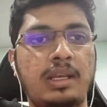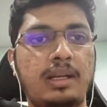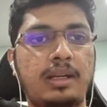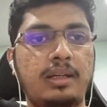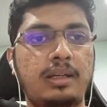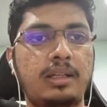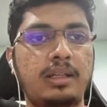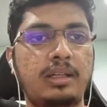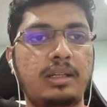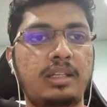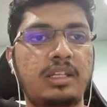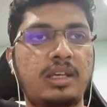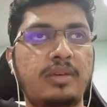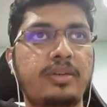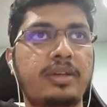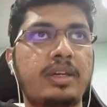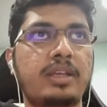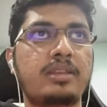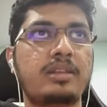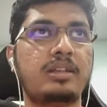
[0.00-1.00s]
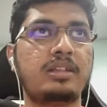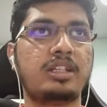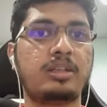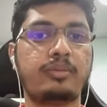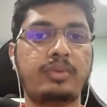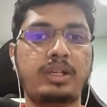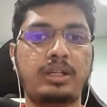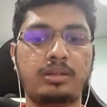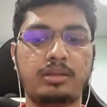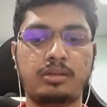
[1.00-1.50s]
Till then I can
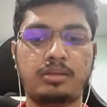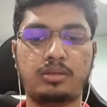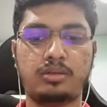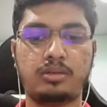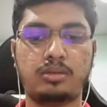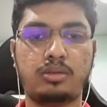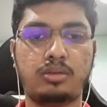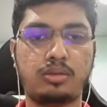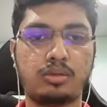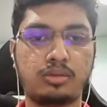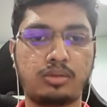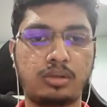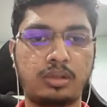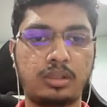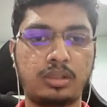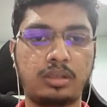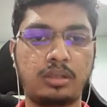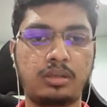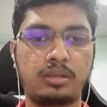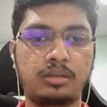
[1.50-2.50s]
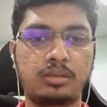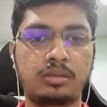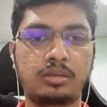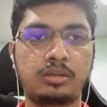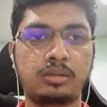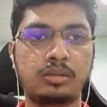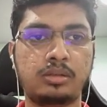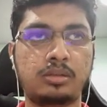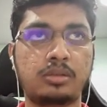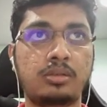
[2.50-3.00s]
rename it total
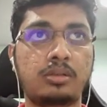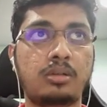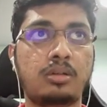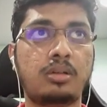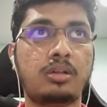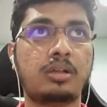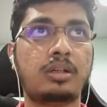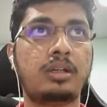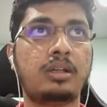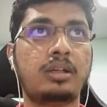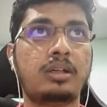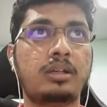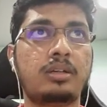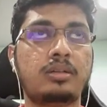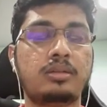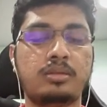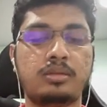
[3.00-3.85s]
order